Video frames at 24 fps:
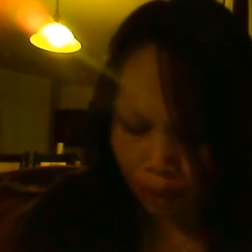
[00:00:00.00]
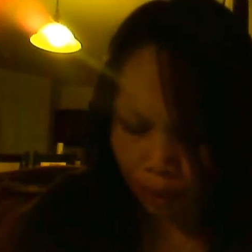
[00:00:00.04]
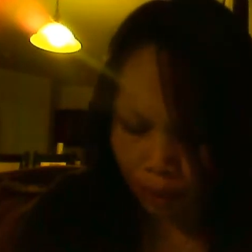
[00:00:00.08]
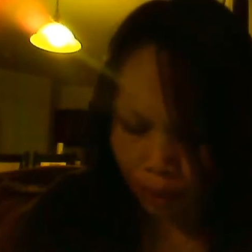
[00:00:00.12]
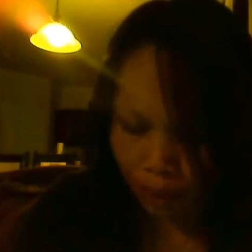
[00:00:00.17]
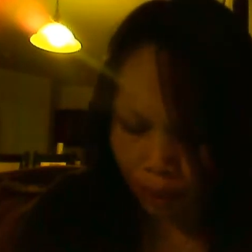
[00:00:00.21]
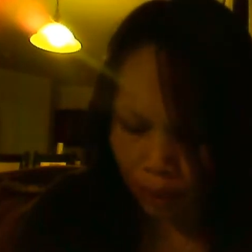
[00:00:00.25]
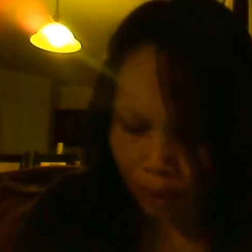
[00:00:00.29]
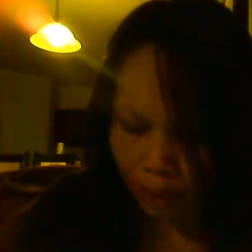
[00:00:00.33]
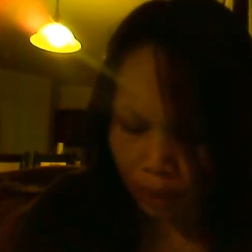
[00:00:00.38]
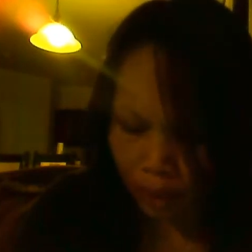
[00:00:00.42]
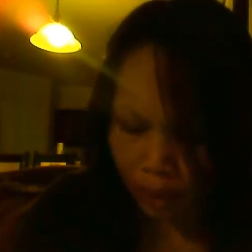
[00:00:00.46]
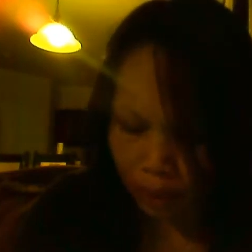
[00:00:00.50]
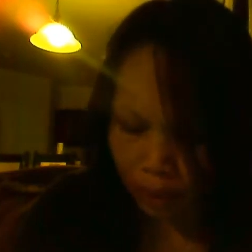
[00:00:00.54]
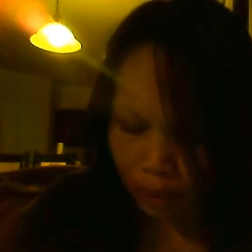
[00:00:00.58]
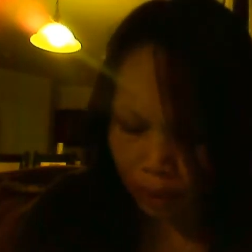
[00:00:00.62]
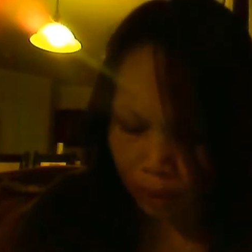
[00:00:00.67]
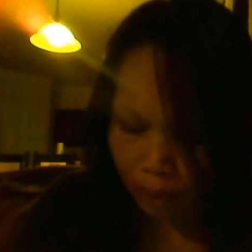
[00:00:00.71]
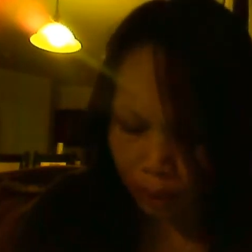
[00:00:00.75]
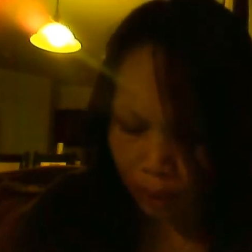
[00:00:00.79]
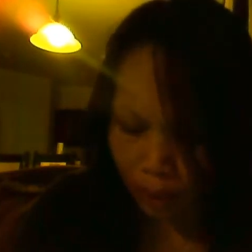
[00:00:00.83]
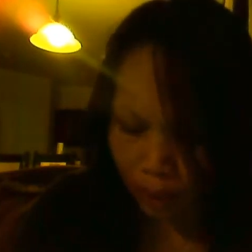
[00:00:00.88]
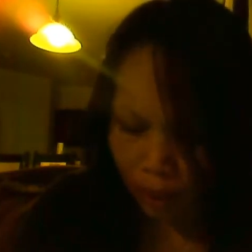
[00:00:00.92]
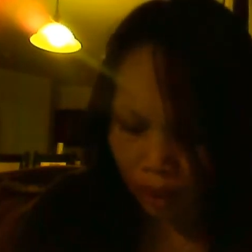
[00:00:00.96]
with his
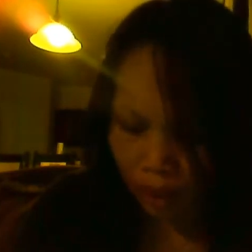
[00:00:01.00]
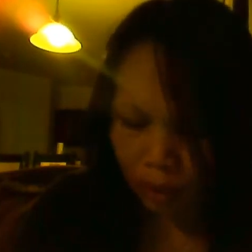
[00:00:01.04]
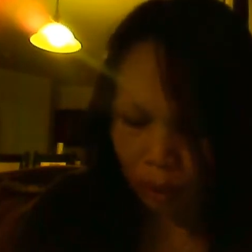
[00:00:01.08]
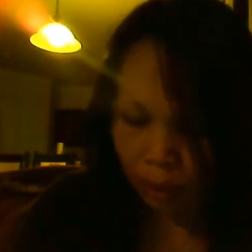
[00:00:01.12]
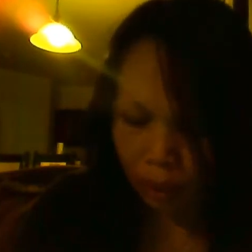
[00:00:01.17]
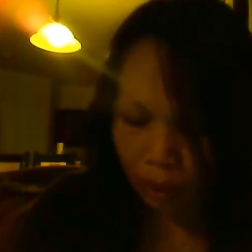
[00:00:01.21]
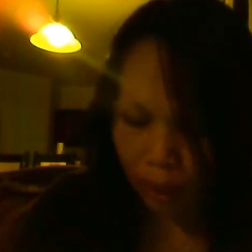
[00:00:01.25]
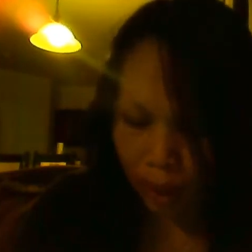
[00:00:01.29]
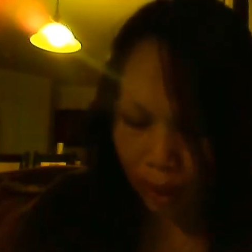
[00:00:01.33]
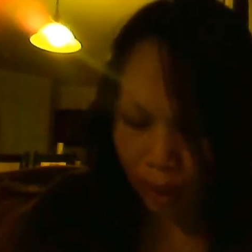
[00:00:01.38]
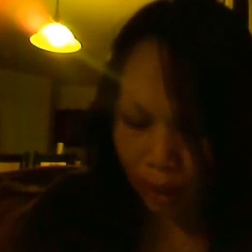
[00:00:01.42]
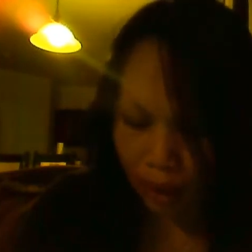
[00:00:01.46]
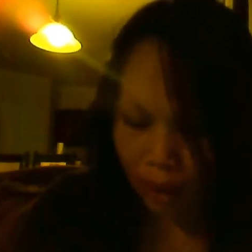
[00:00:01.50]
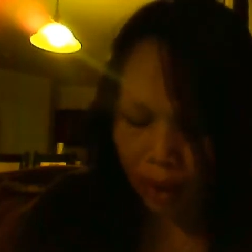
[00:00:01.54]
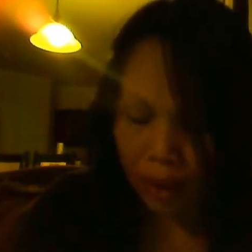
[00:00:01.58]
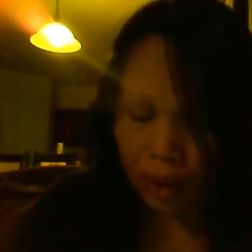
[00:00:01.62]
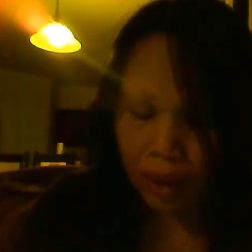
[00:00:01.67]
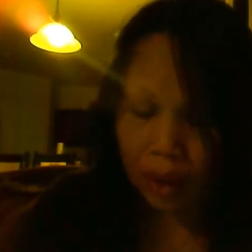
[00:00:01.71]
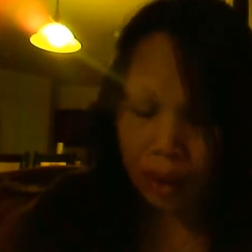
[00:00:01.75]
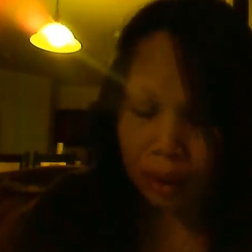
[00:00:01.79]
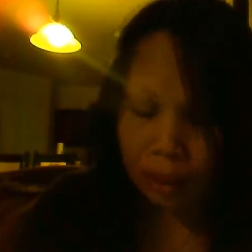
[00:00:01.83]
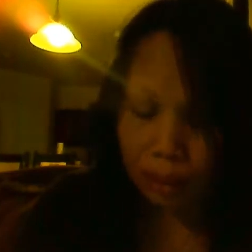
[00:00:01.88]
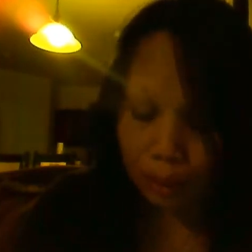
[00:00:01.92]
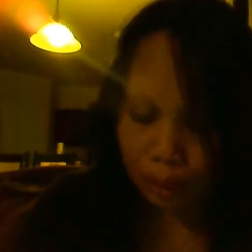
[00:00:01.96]
brain
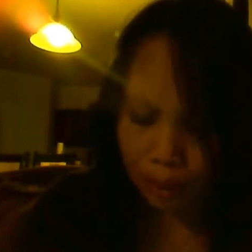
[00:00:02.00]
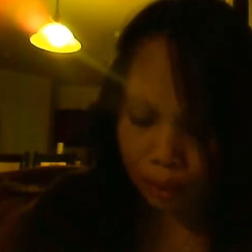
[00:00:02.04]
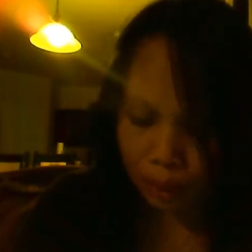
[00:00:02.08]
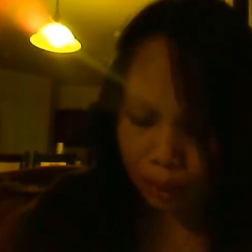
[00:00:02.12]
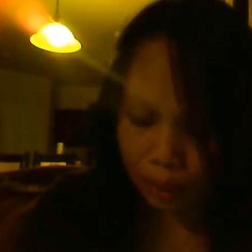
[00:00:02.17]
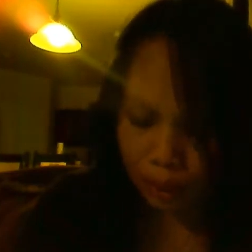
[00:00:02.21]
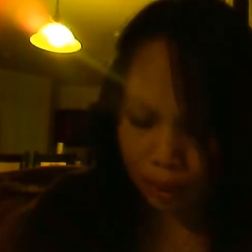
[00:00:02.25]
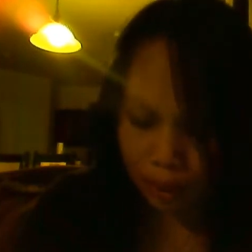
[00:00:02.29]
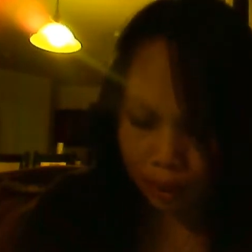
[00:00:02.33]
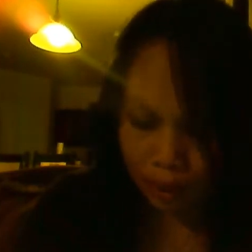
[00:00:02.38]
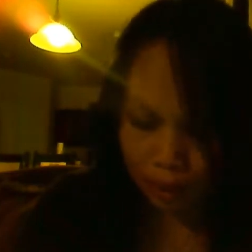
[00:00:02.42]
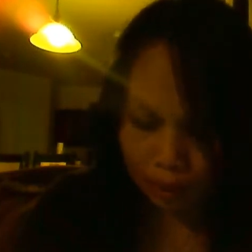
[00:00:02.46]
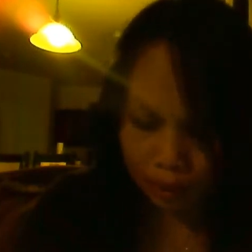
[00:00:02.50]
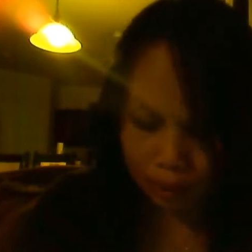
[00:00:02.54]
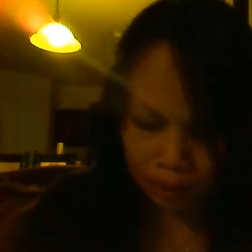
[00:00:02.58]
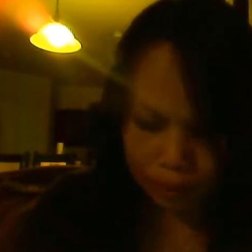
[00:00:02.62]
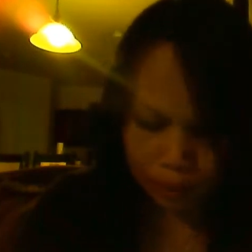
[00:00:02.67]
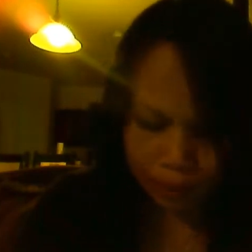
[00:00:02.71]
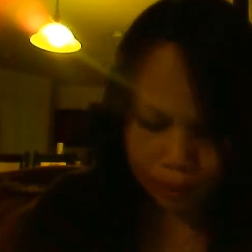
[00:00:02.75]
racking and burning,